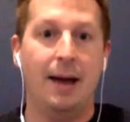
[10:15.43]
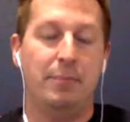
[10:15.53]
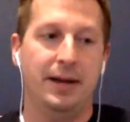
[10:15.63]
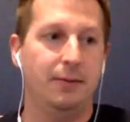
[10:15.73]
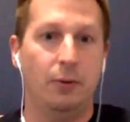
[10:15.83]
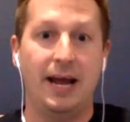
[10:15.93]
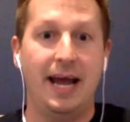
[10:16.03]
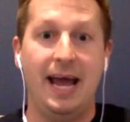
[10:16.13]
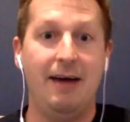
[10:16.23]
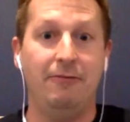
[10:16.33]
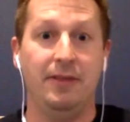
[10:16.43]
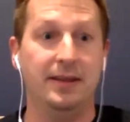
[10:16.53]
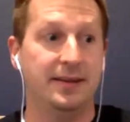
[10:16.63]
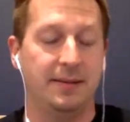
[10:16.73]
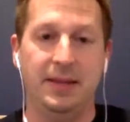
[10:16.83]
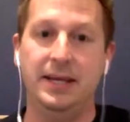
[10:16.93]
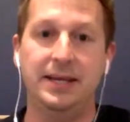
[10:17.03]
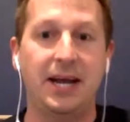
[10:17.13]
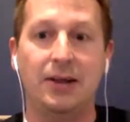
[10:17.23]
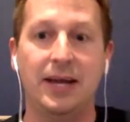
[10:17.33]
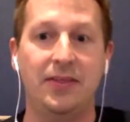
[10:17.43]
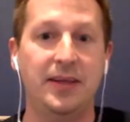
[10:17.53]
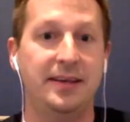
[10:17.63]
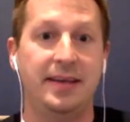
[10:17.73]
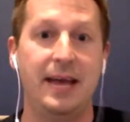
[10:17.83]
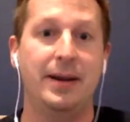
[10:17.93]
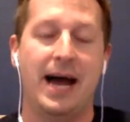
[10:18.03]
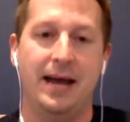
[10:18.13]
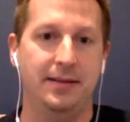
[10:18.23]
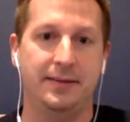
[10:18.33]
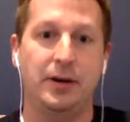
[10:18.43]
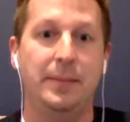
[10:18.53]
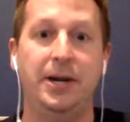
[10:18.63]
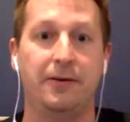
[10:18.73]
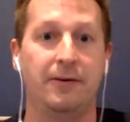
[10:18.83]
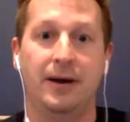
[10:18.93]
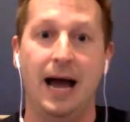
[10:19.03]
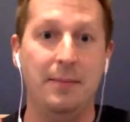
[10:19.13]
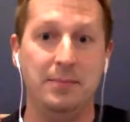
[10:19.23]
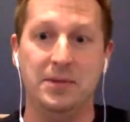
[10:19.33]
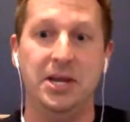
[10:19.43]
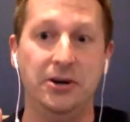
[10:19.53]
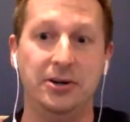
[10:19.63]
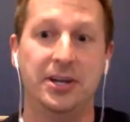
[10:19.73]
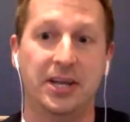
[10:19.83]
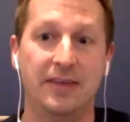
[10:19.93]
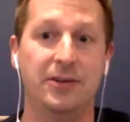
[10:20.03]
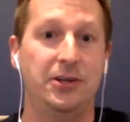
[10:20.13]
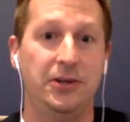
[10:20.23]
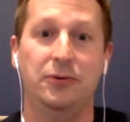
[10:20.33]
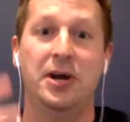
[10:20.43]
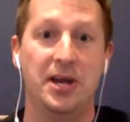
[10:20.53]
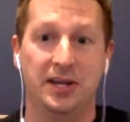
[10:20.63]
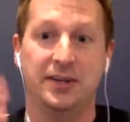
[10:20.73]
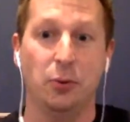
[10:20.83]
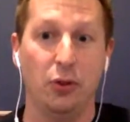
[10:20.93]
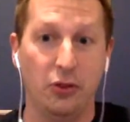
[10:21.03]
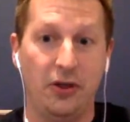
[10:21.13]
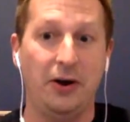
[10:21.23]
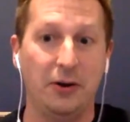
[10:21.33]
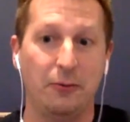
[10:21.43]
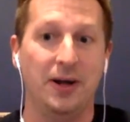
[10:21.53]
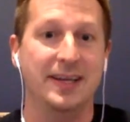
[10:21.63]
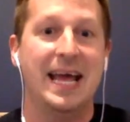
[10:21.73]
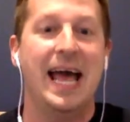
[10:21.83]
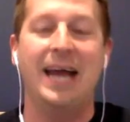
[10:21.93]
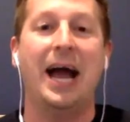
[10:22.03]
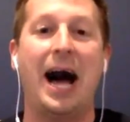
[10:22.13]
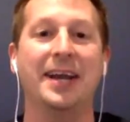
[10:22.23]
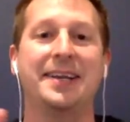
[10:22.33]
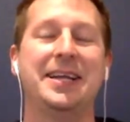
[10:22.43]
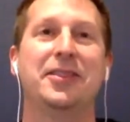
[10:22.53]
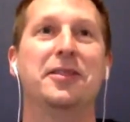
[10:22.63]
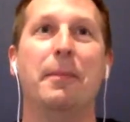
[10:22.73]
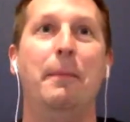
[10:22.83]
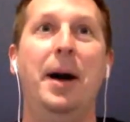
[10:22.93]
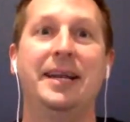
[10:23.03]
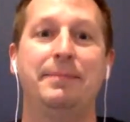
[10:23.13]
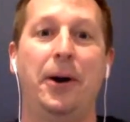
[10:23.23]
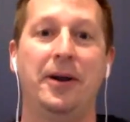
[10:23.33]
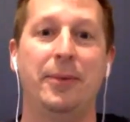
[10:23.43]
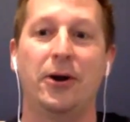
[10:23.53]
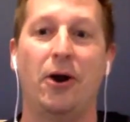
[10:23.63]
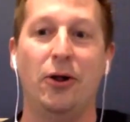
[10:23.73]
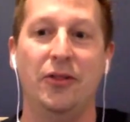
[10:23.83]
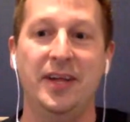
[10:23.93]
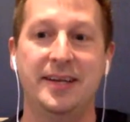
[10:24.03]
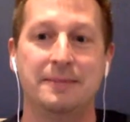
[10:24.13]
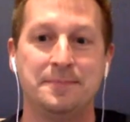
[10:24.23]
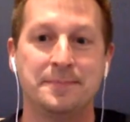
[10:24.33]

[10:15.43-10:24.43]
But when I have some intel like this, damn it, I, it's what I'm here. I'm here to give it to you. So there it was. And honestly, the best part about all this